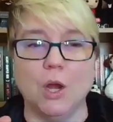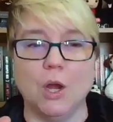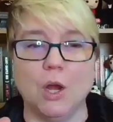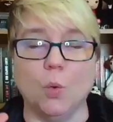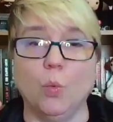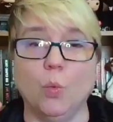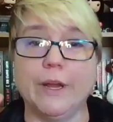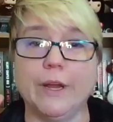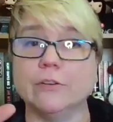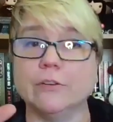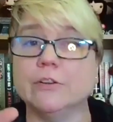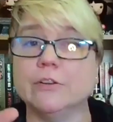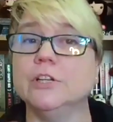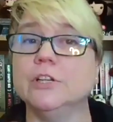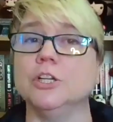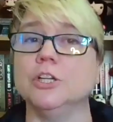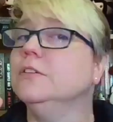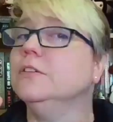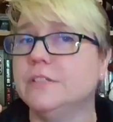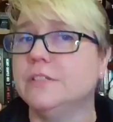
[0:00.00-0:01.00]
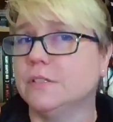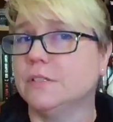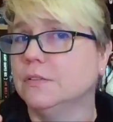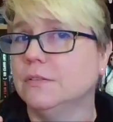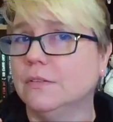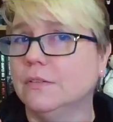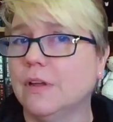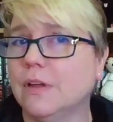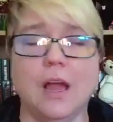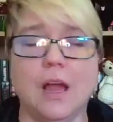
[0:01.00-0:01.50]
We're nerds,
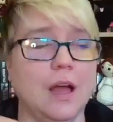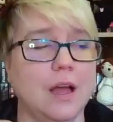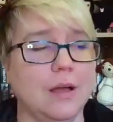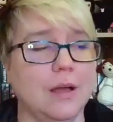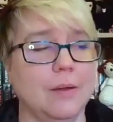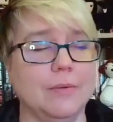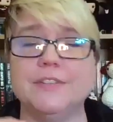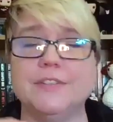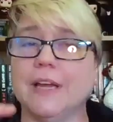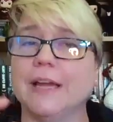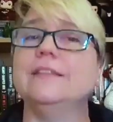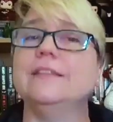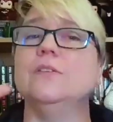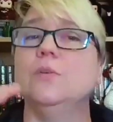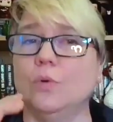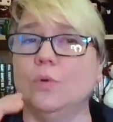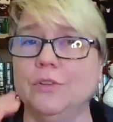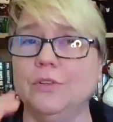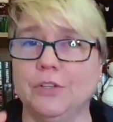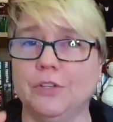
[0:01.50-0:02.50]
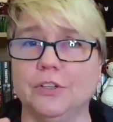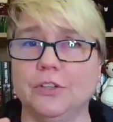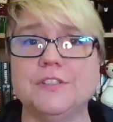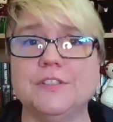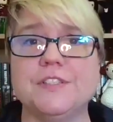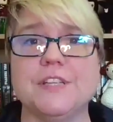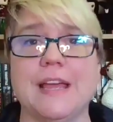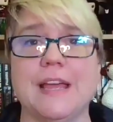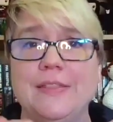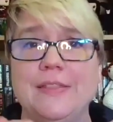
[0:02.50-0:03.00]
dyed-in-the-wool
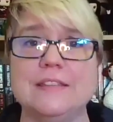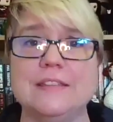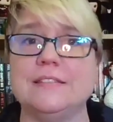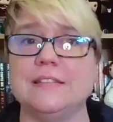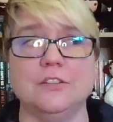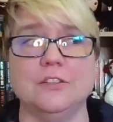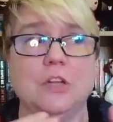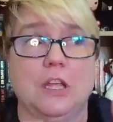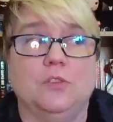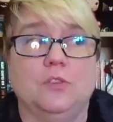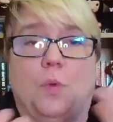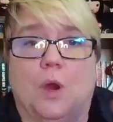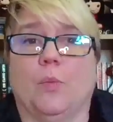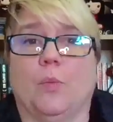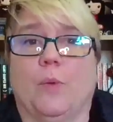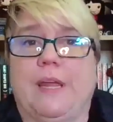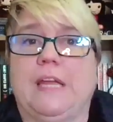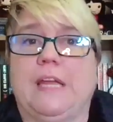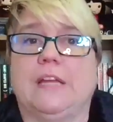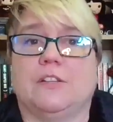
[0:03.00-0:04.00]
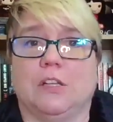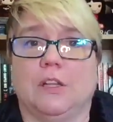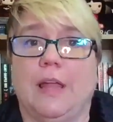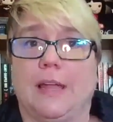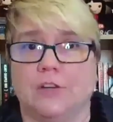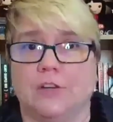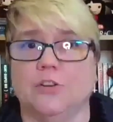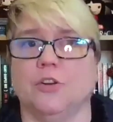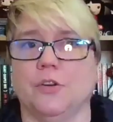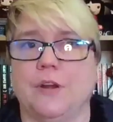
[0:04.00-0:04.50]
nerds, and this is where we get to
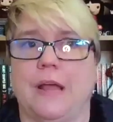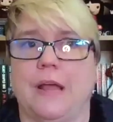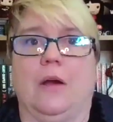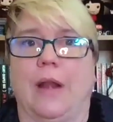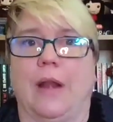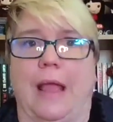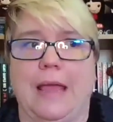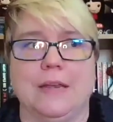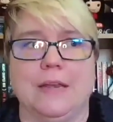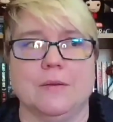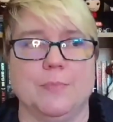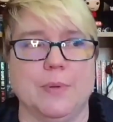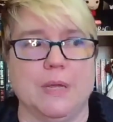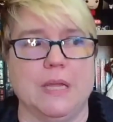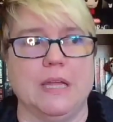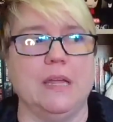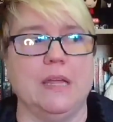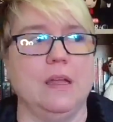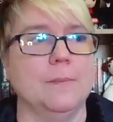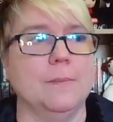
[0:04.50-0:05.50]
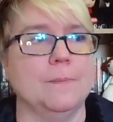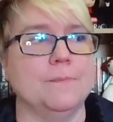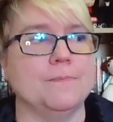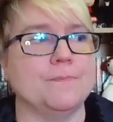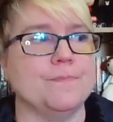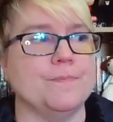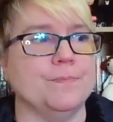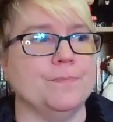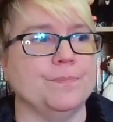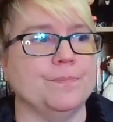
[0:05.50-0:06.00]
like nerd out and be,
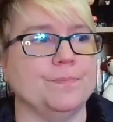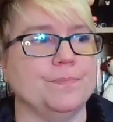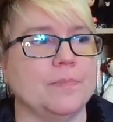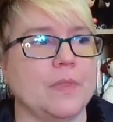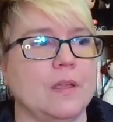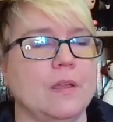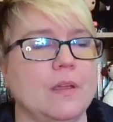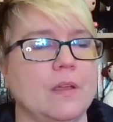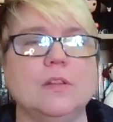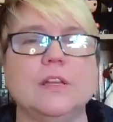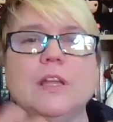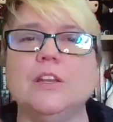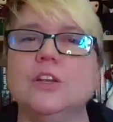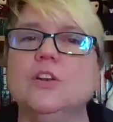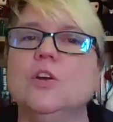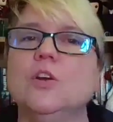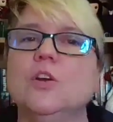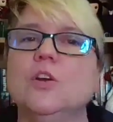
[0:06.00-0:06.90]
you